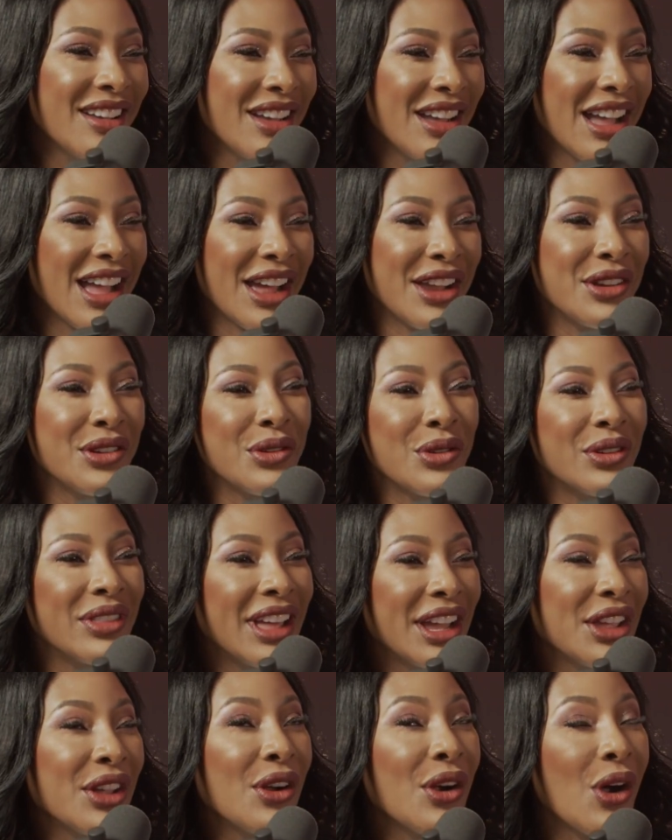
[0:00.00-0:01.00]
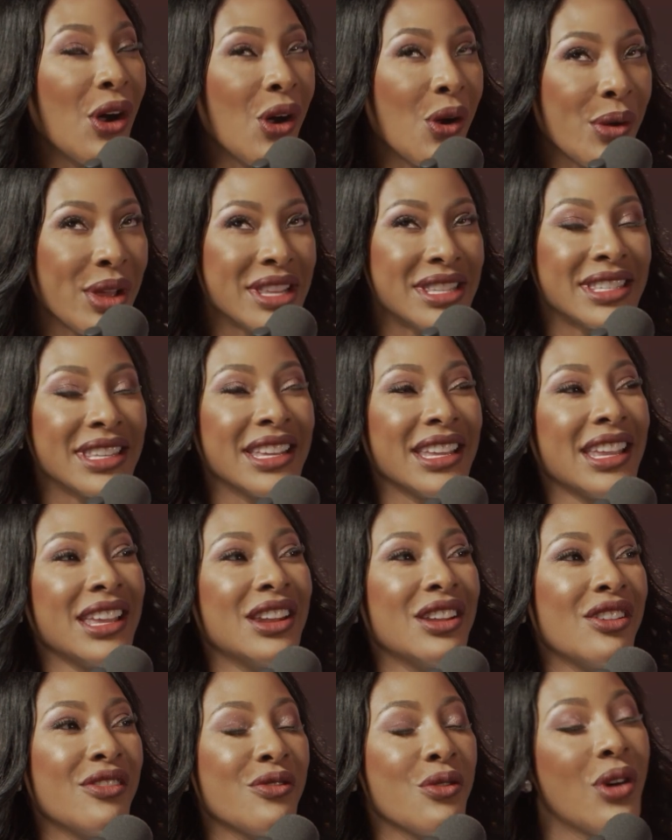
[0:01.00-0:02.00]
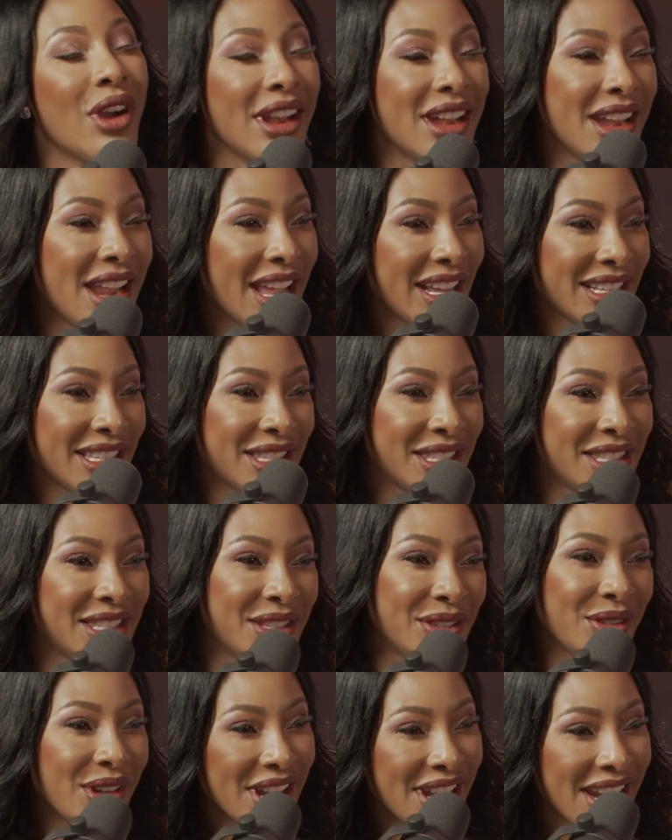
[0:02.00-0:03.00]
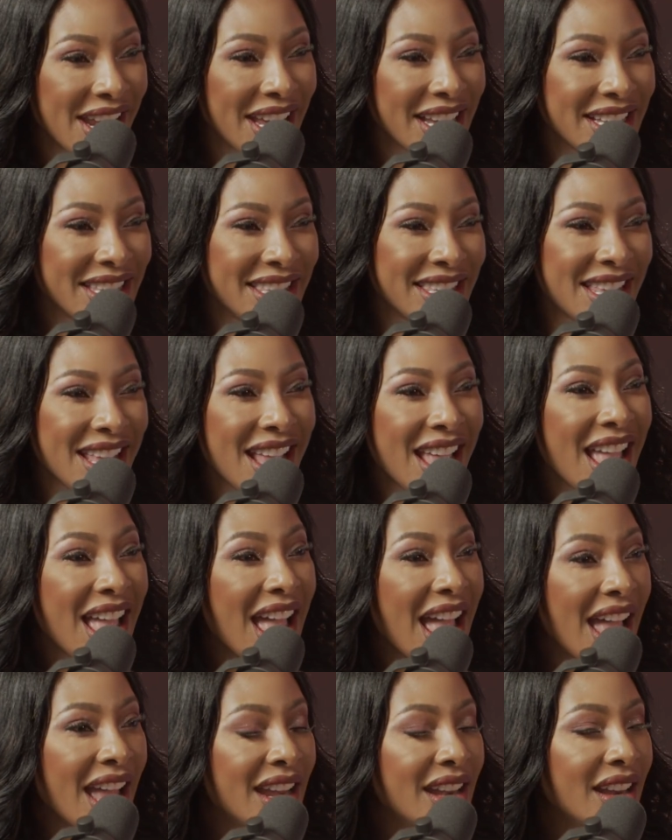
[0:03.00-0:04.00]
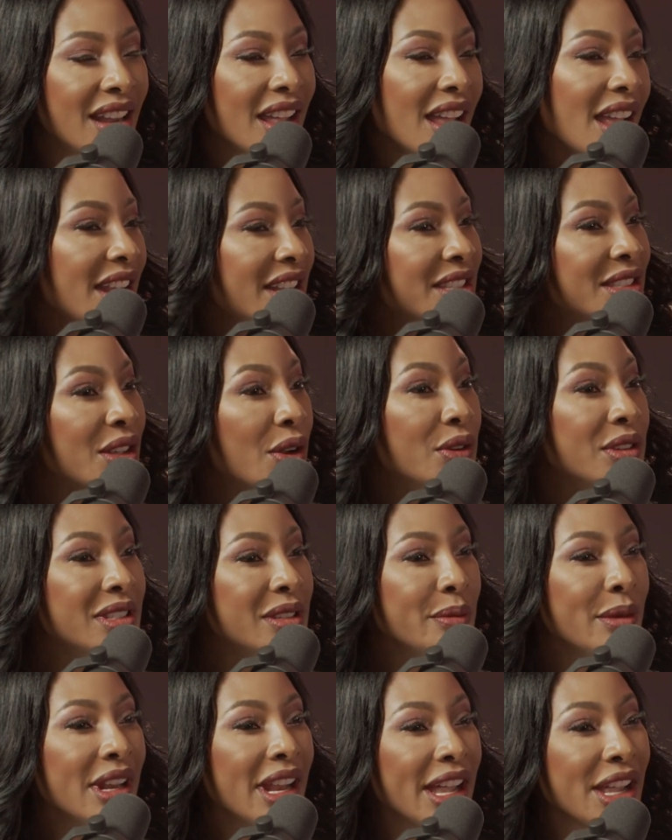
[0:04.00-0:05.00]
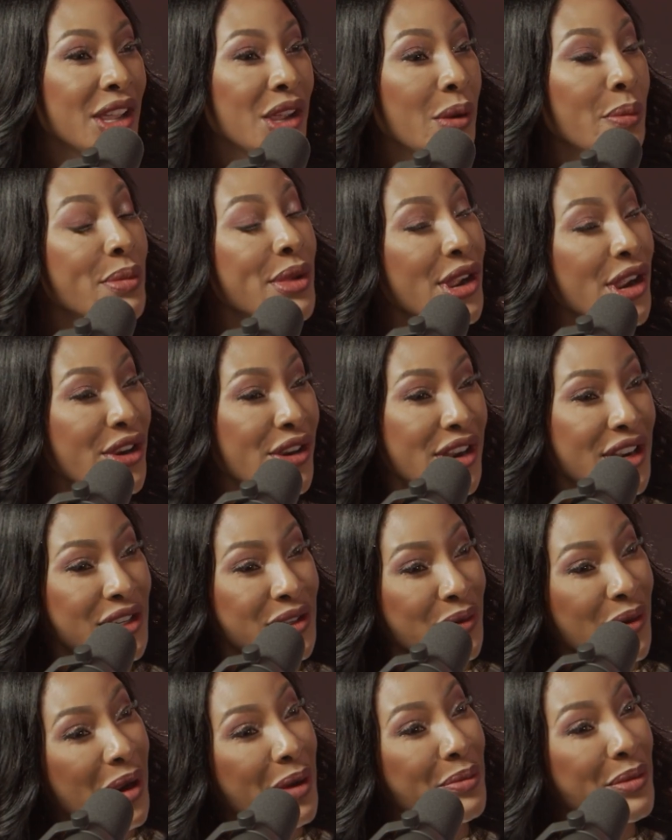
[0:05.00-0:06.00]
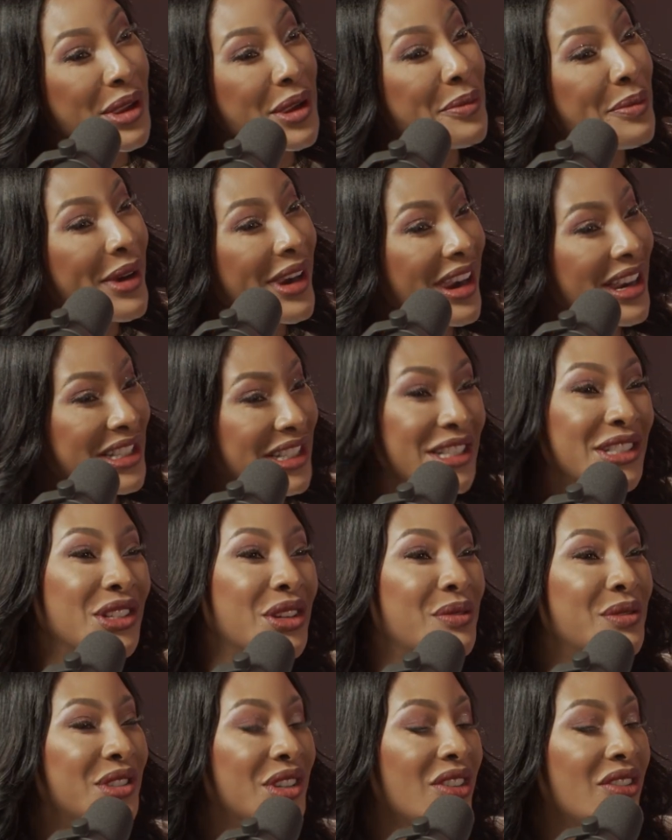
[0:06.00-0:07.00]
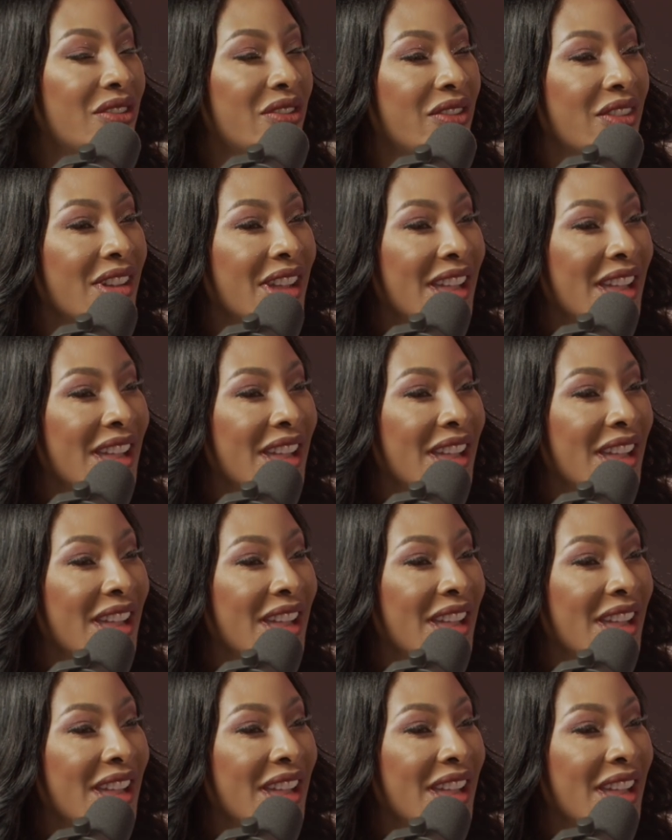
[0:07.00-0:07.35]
I know that you're always thinking of what next, what next. Mm-hmm. And it sounds to me like your parents were a big part in terms of